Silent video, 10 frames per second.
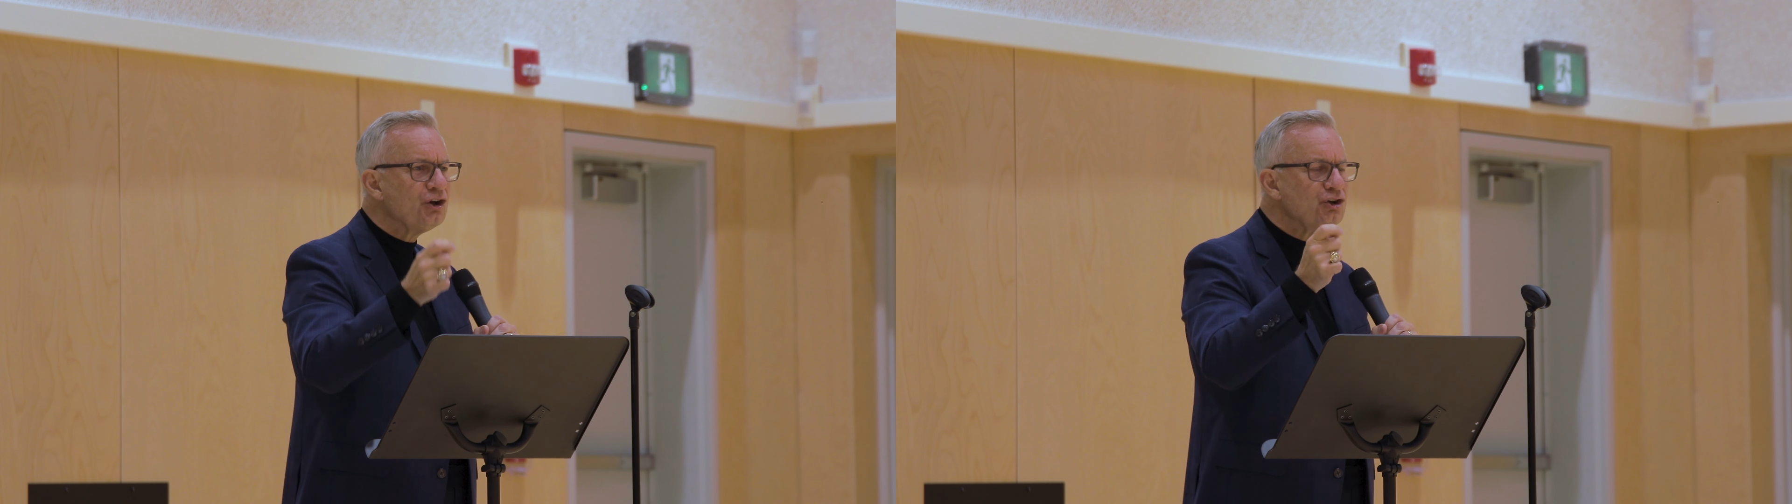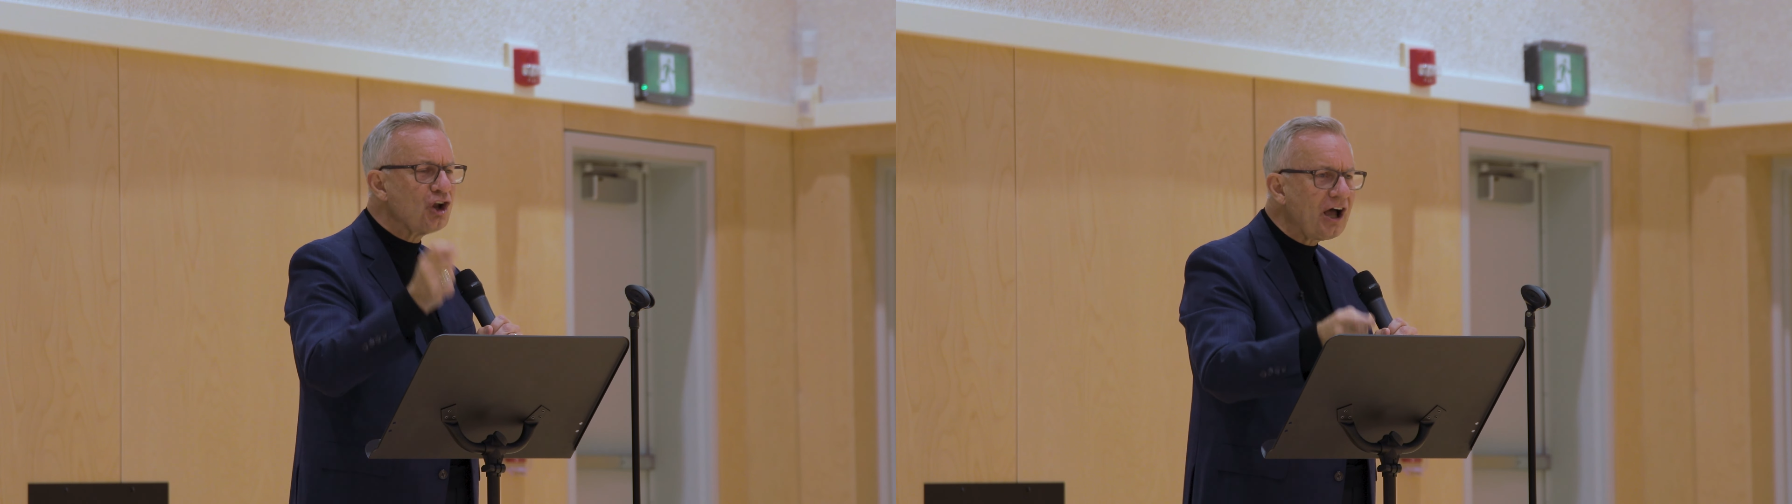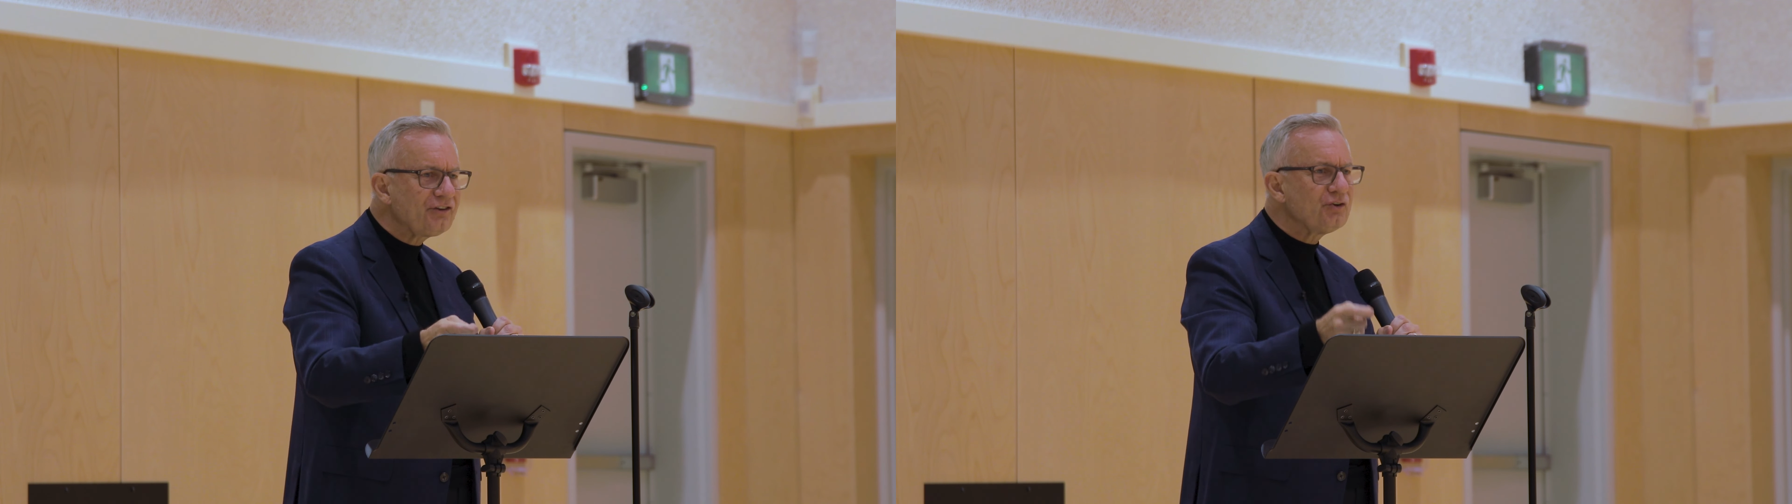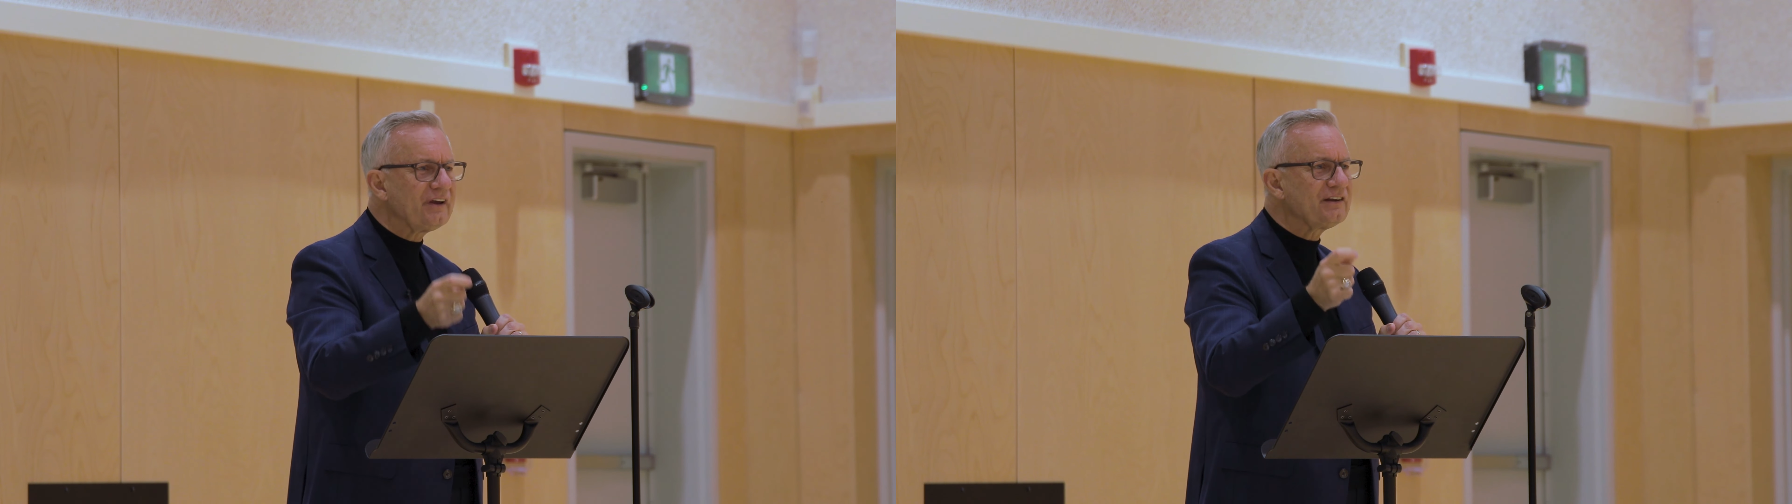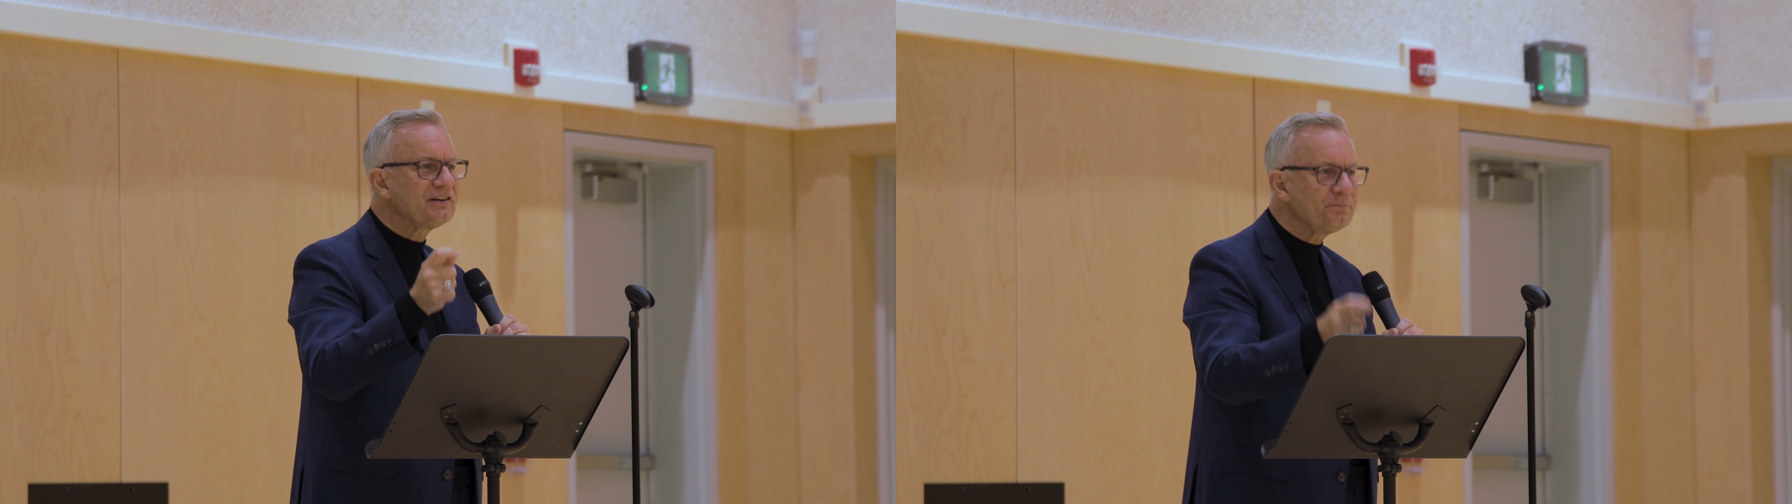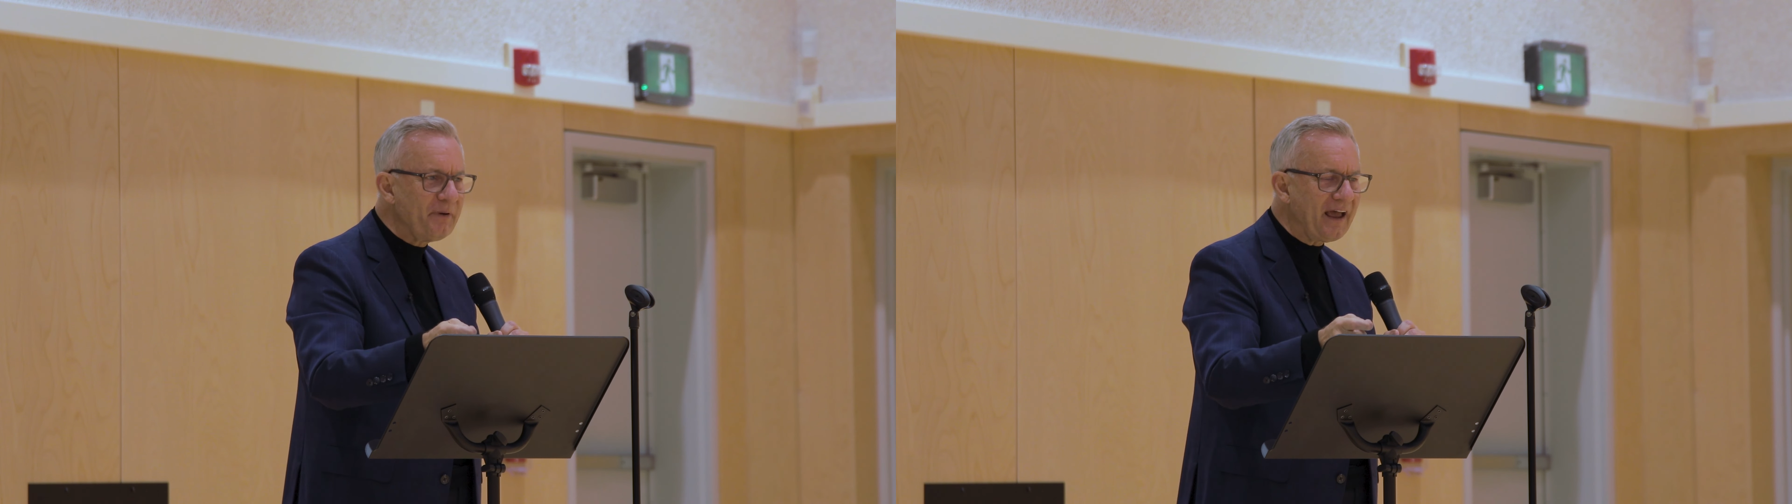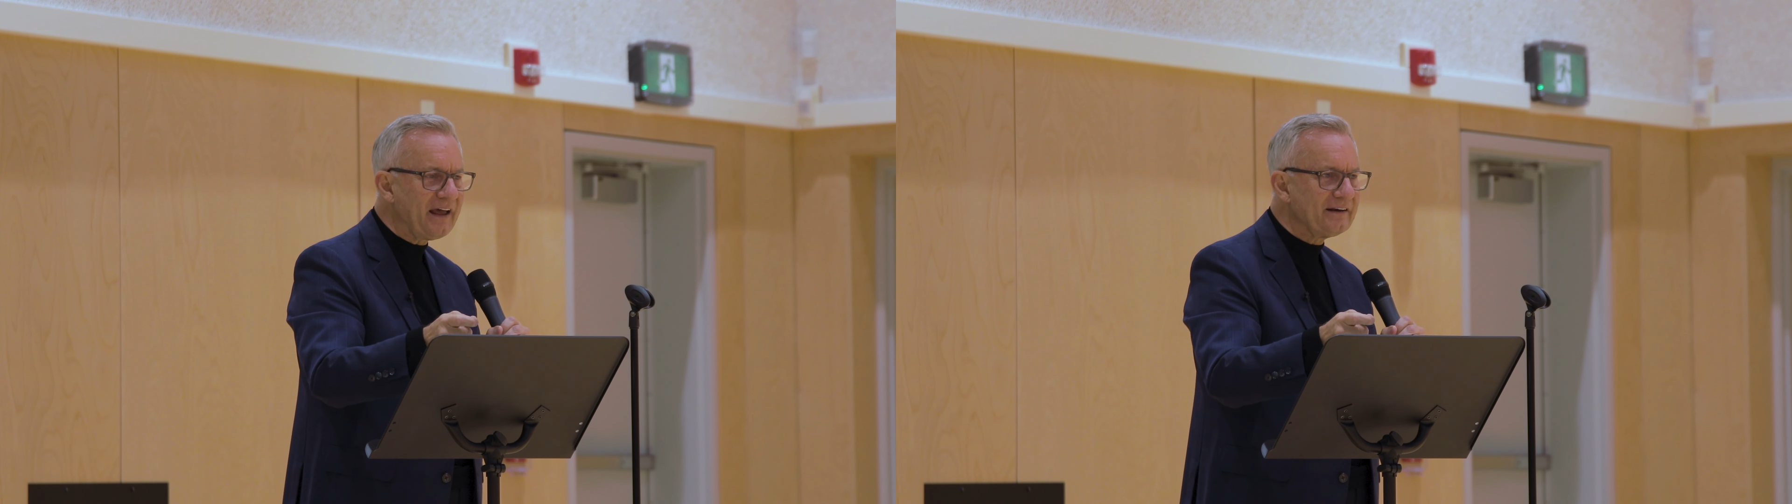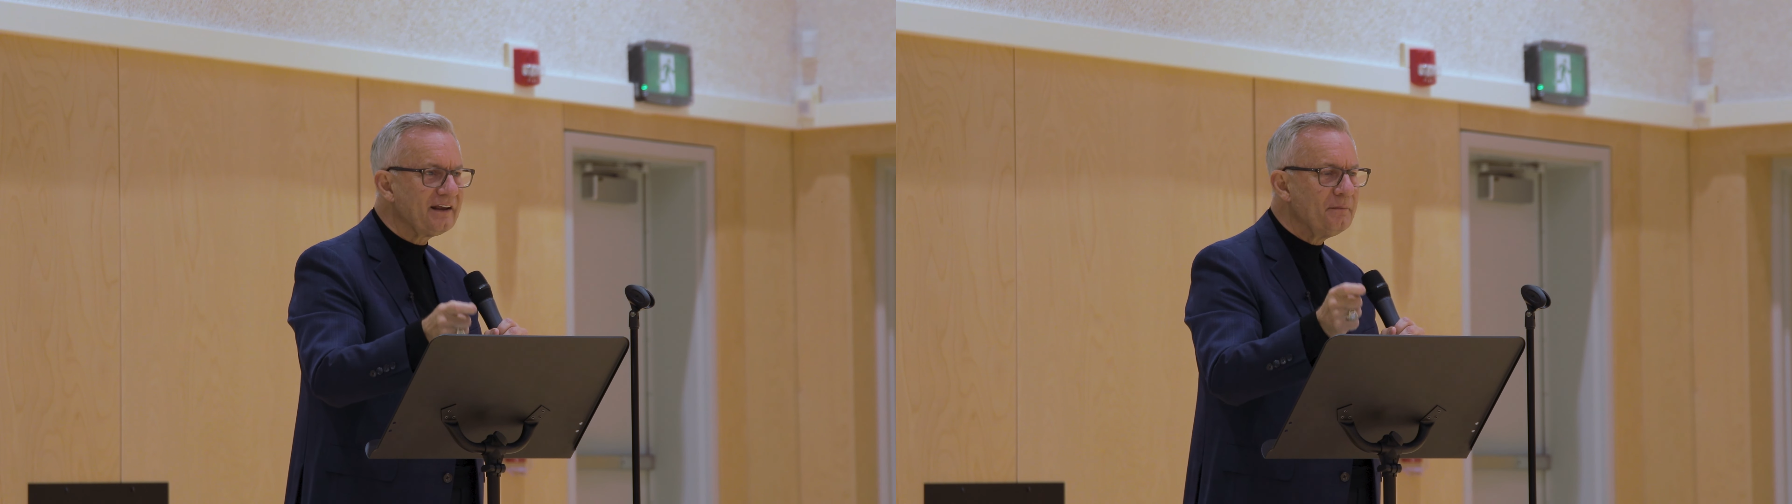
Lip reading: not to expand